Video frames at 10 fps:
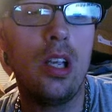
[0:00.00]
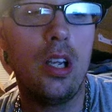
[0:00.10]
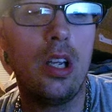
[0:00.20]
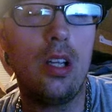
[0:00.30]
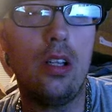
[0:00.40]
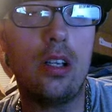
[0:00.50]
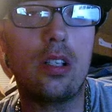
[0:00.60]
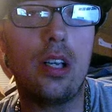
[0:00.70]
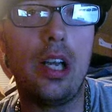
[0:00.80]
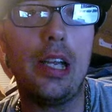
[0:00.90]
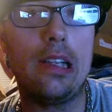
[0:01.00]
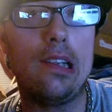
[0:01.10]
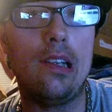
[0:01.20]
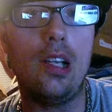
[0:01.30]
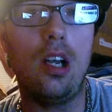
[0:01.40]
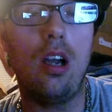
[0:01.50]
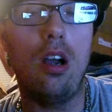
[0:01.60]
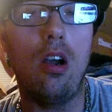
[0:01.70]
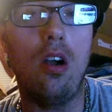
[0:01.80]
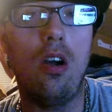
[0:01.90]
It looked like, you
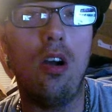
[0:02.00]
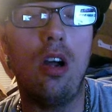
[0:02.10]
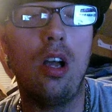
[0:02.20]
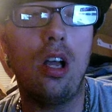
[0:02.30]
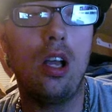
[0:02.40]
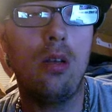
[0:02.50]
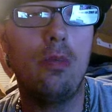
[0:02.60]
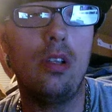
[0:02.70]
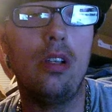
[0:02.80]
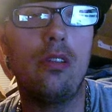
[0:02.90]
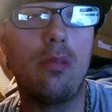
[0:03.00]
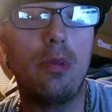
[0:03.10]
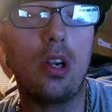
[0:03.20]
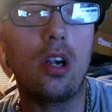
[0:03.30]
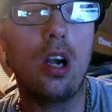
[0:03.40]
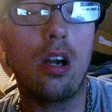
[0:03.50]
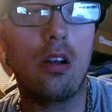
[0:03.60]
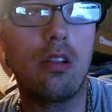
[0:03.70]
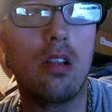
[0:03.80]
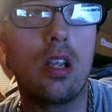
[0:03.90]
know, Melissa
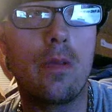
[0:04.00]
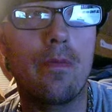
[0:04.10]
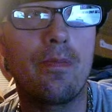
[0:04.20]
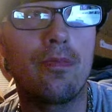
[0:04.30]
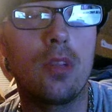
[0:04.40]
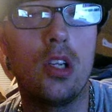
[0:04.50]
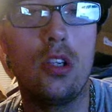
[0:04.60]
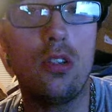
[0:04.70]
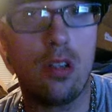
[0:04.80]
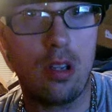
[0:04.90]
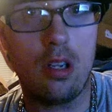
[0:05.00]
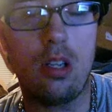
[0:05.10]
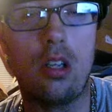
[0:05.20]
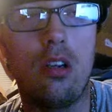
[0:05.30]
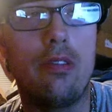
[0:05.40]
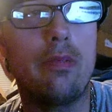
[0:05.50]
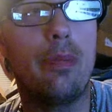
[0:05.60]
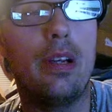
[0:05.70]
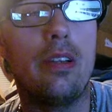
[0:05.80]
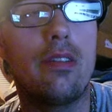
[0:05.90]
McCarthy. She's in the
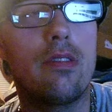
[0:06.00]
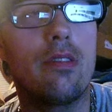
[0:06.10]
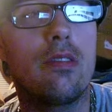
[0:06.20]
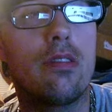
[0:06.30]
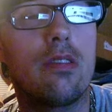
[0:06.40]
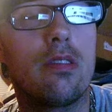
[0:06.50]
Ghostbusters.